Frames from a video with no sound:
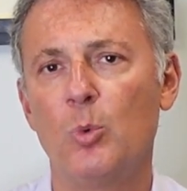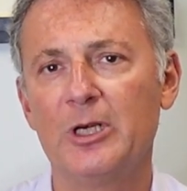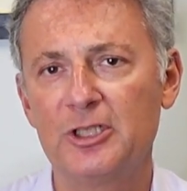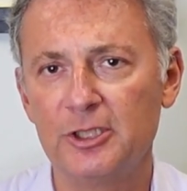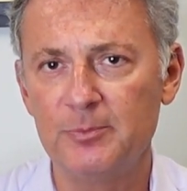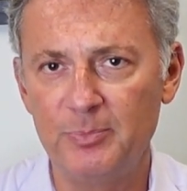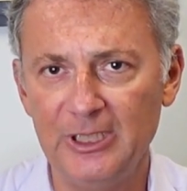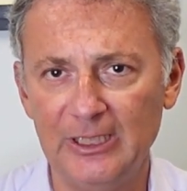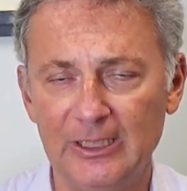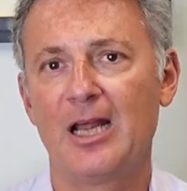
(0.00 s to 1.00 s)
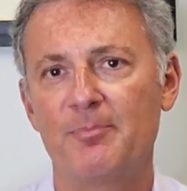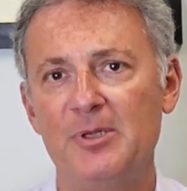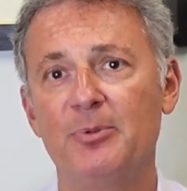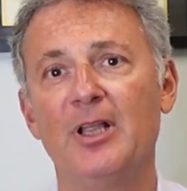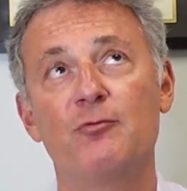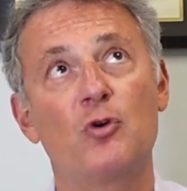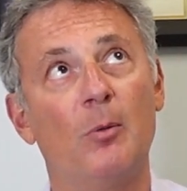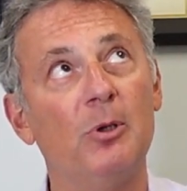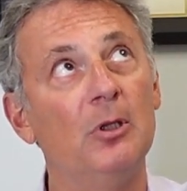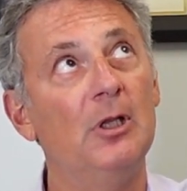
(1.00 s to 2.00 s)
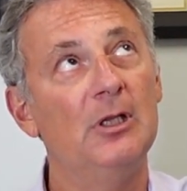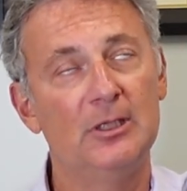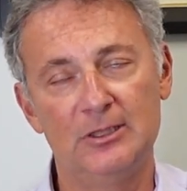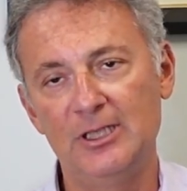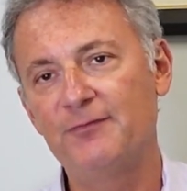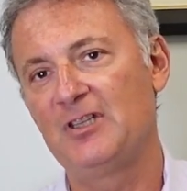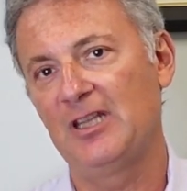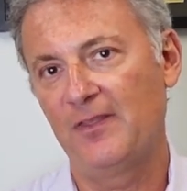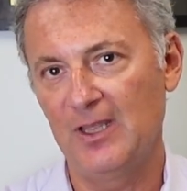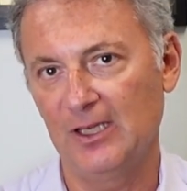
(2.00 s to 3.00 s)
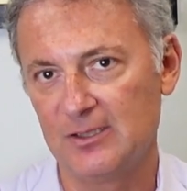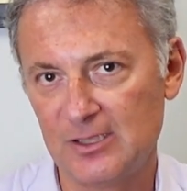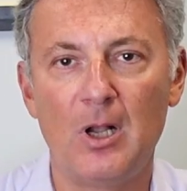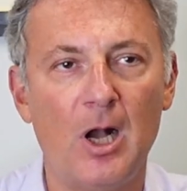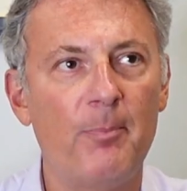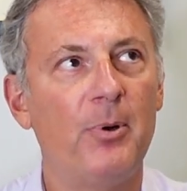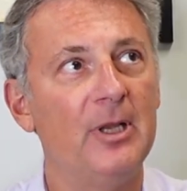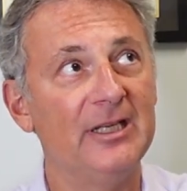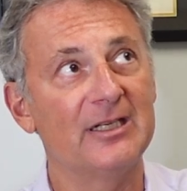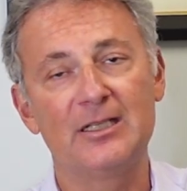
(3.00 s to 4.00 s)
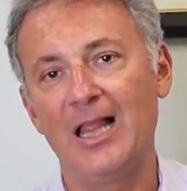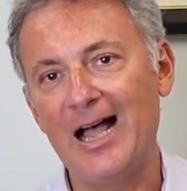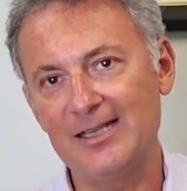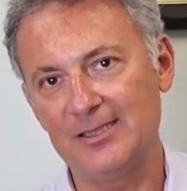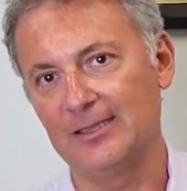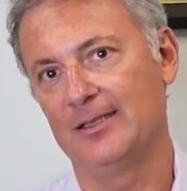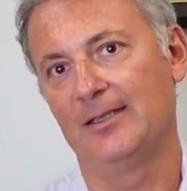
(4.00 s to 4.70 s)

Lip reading: What could it be? A lot of people have trouble lifting things up in a closet.